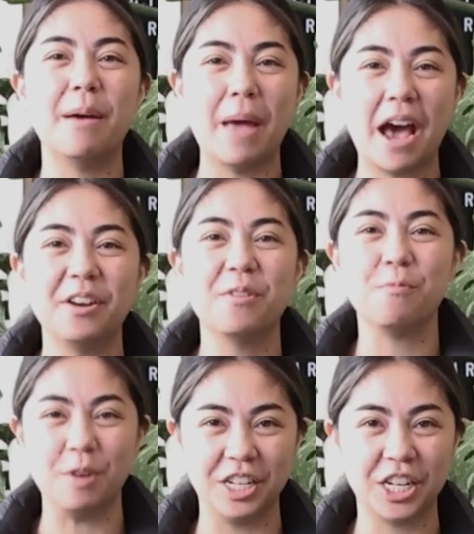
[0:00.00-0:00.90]
about
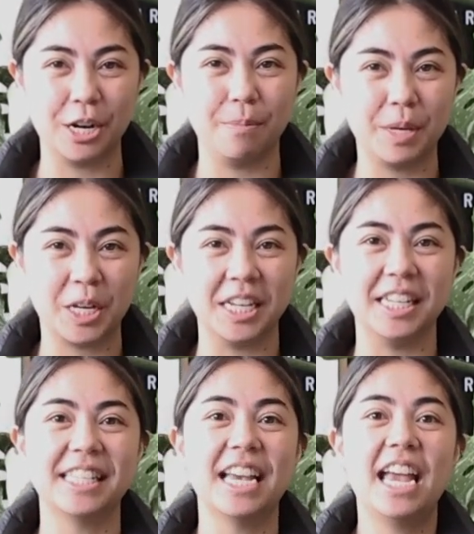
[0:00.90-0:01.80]
winter
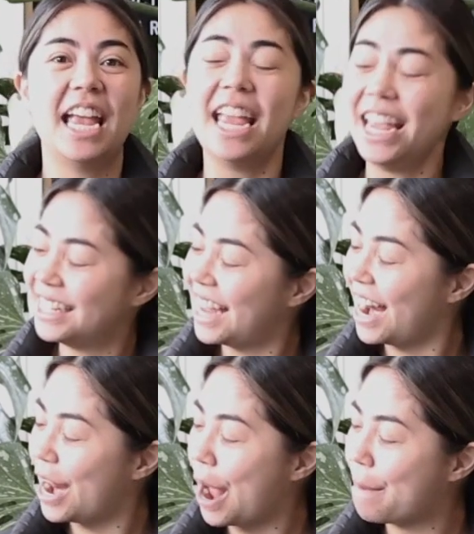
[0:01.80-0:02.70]
because it is
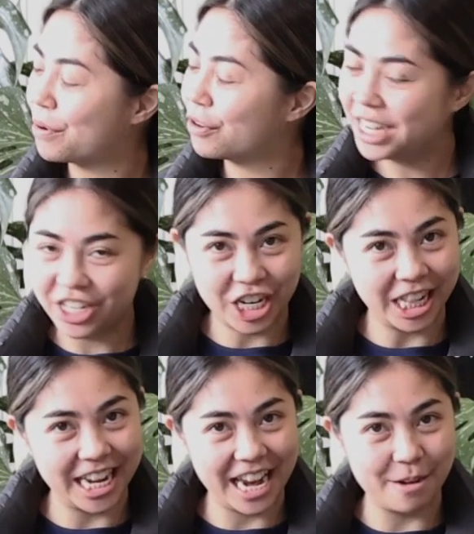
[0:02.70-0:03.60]
getting pretty
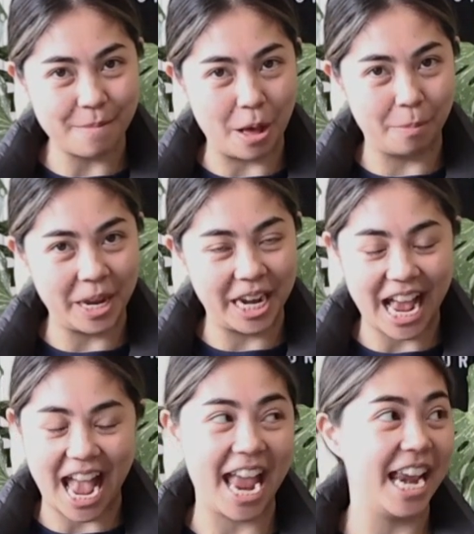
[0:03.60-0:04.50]
chilly in Melbourne.
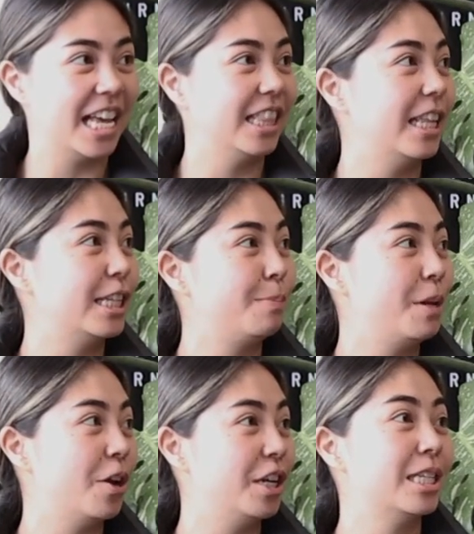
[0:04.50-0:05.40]
And let's
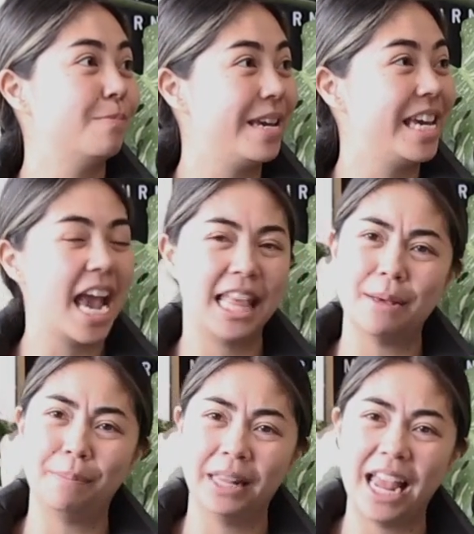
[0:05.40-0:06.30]
be honest, me and
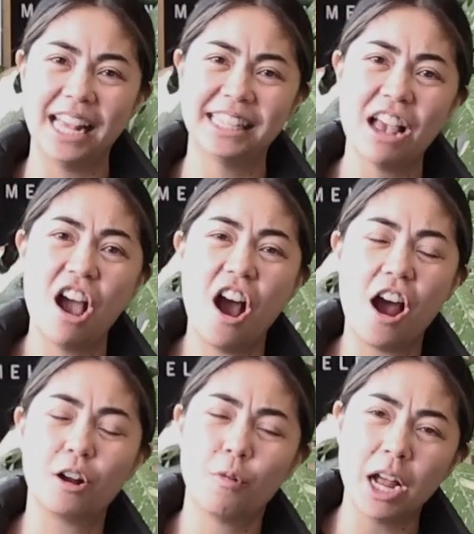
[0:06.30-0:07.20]
the plants
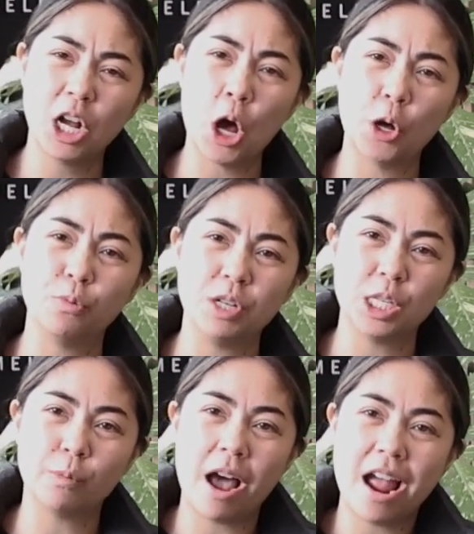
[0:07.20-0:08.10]
are quite cold, which
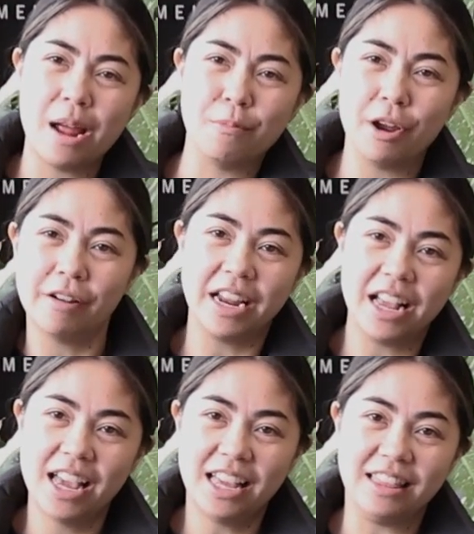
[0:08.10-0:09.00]
is why I'm
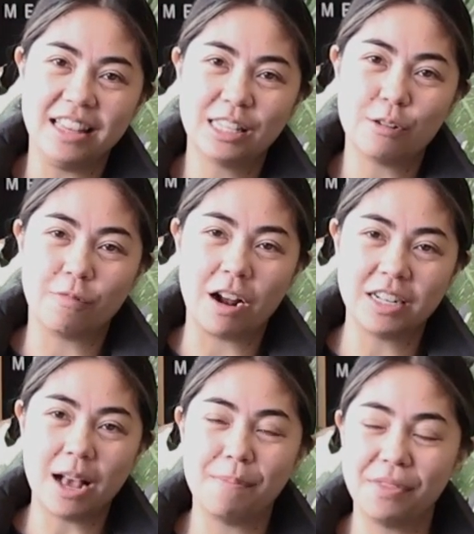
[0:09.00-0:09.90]
wearing this
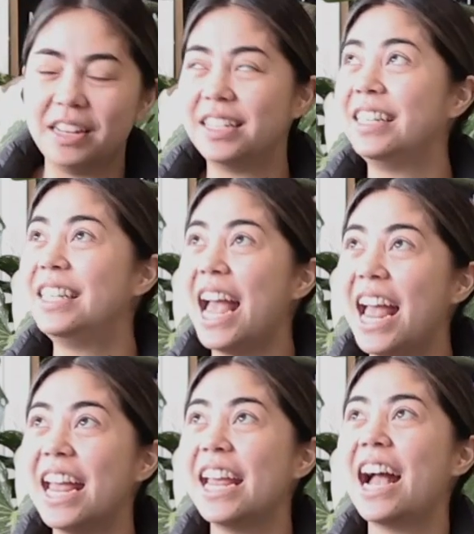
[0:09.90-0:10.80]
rugged up thing
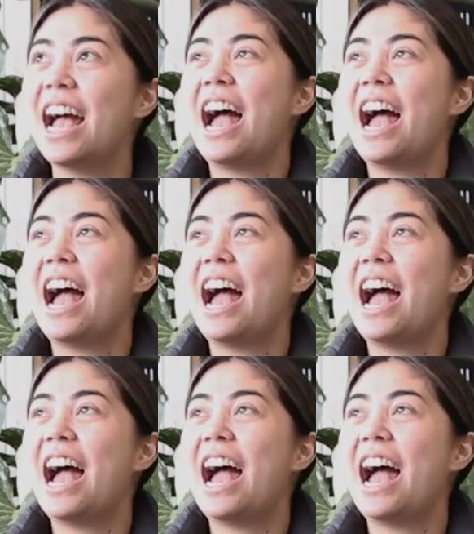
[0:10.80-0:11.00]
today.